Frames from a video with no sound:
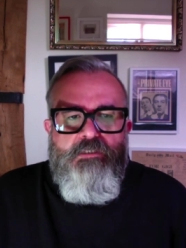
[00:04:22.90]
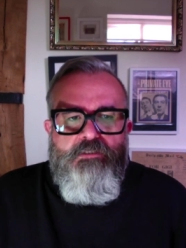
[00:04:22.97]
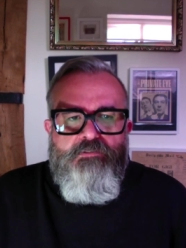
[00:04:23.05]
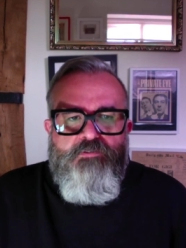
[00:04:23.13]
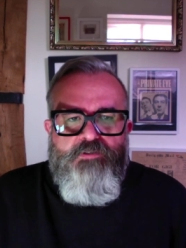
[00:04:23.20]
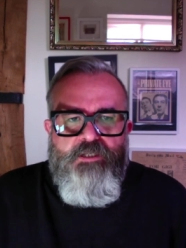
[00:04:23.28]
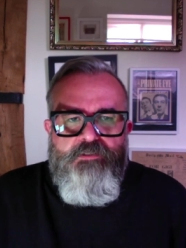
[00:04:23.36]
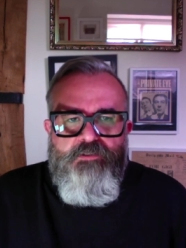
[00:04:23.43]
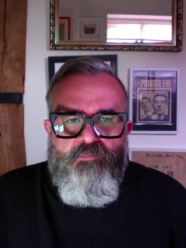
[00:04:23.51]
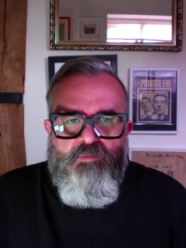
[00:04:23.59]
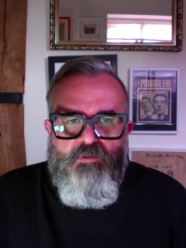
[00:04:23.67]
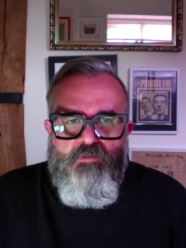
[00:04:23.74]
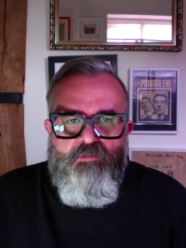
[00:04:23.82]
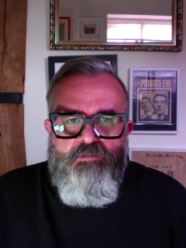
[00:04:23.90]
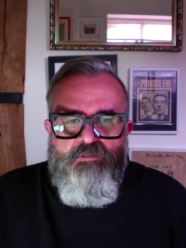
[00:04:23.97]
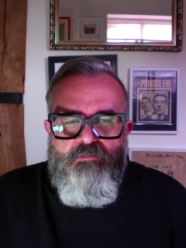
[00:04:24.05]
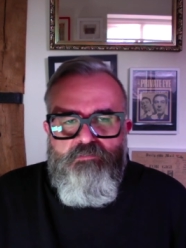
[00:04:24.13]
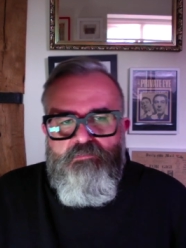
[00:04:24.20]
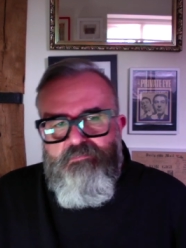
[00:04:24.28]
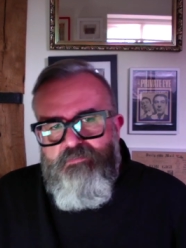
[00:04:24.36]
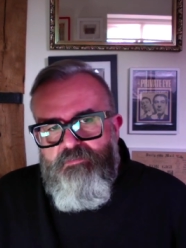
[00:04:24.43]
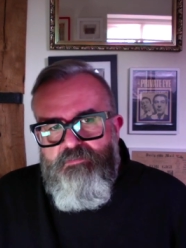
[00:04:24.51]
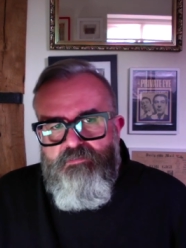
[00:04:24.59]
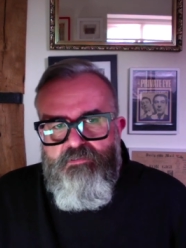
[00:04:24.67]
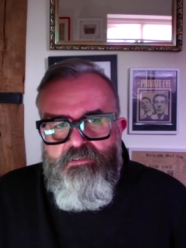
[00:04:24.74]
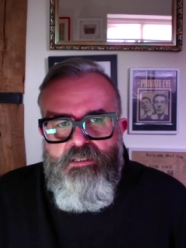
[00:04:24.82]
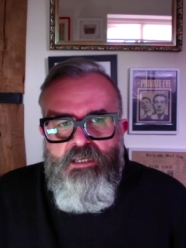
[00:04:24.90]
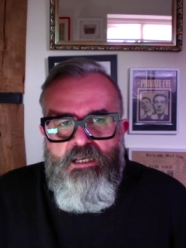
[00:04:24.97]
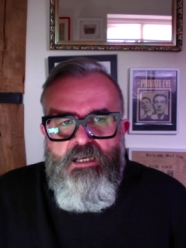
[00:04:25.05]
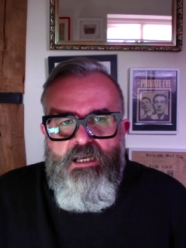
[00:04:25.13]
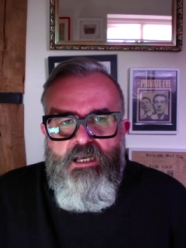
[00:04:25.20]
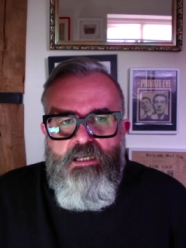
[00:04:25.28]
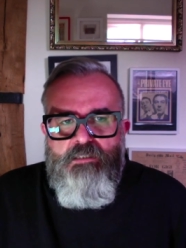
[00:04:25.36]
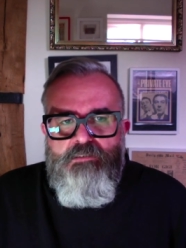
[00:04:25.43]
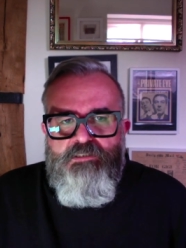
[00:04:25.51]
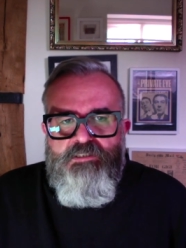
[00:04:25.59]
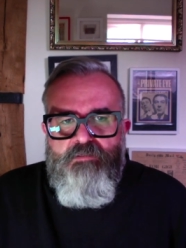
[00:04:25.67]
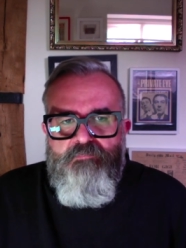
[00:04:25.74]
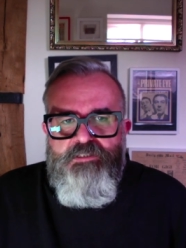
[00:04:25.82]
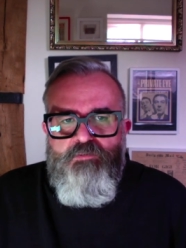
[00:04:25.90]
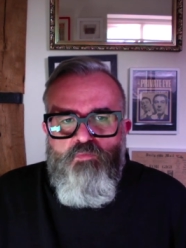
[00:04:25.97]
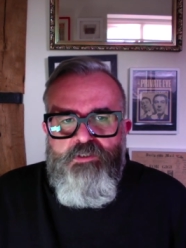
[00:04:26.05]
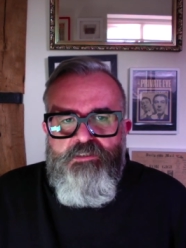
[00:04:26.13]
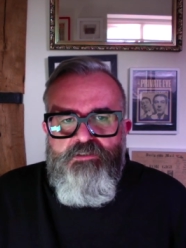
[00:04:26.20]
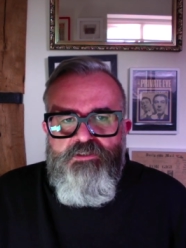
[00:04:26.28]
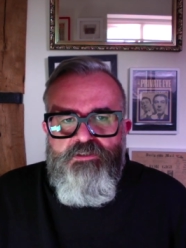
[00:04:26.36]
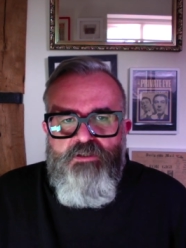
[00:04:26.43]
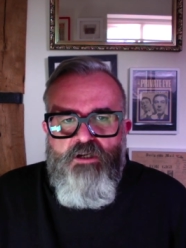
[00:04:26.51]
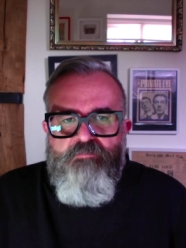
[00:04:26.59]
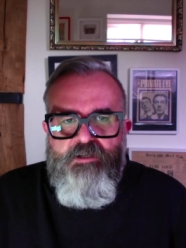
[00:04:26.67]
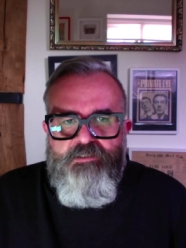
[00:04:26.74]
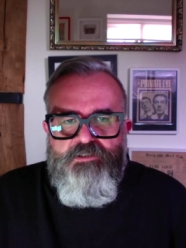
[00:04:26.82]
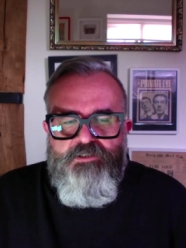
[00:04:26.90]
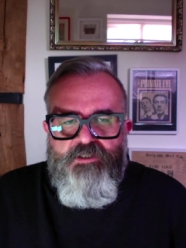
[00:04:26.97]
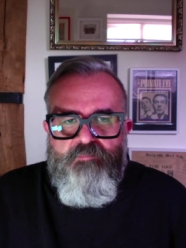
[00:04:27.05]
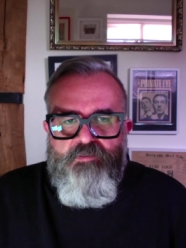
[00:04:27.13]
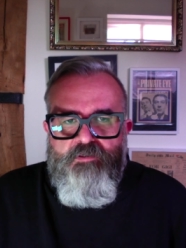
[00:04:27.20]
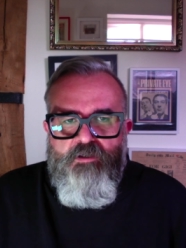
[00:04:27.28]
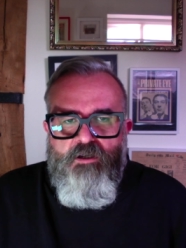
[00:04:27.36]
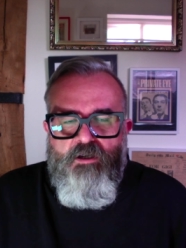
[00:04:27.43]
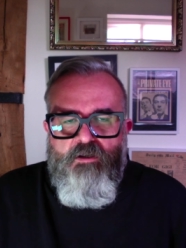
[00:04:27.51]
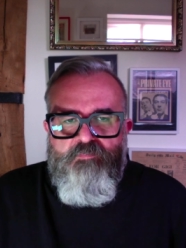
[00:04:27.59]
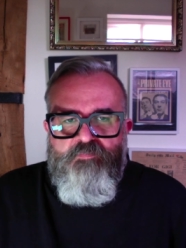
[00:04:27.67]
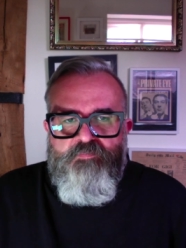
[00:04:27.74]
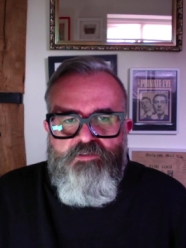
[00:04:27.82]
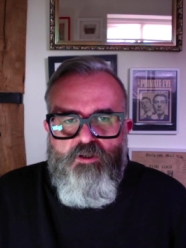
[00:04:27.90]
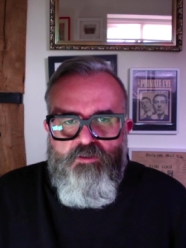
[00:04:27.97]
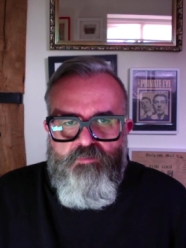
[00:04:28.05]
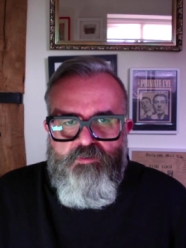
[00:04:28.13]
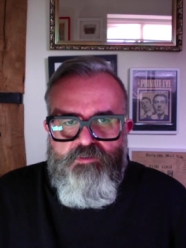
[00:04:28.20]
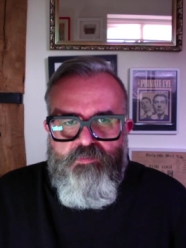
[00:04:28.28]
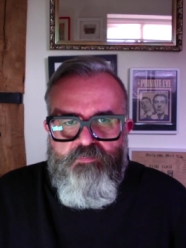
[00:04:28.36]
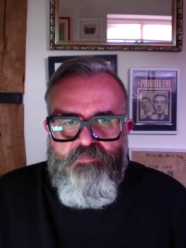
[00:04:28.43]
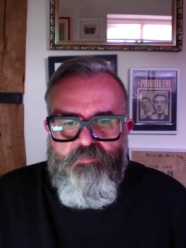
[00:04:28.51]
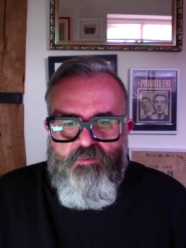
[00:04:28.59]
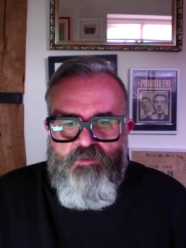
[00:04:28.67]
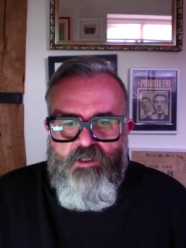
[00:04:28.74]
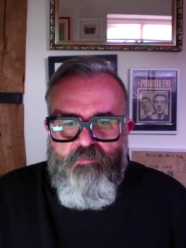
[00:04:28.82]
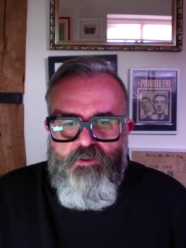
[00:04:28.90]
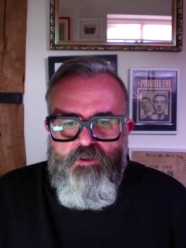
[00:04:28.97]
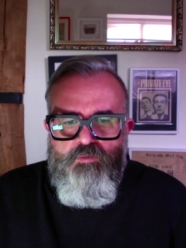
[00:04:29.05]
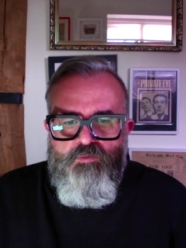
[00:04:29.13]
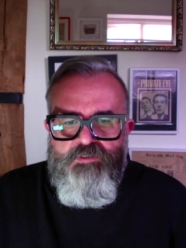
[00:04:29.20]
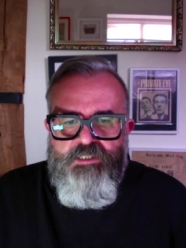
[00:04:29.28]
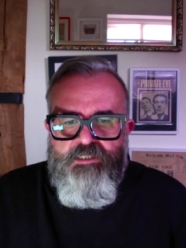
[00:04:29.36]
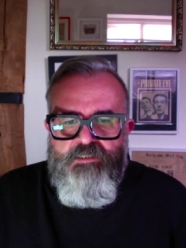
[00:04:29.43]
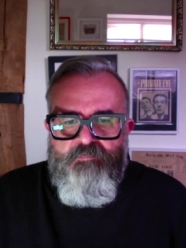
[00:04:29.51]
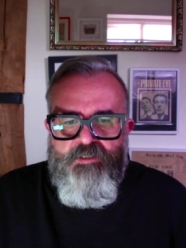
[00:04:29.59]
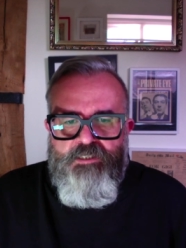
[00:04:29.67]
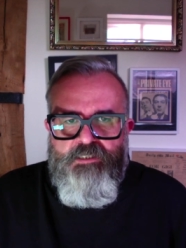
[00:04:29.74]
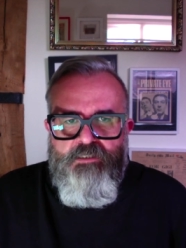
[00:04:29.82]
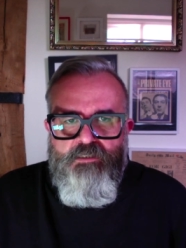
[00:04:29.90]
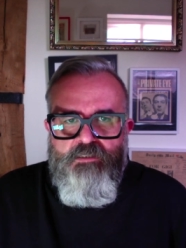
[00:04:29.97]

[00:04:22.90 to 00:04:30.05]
Create a new board. Somebody wins a directorship of Tottenham Hotspur Football Club. Who's that going to be?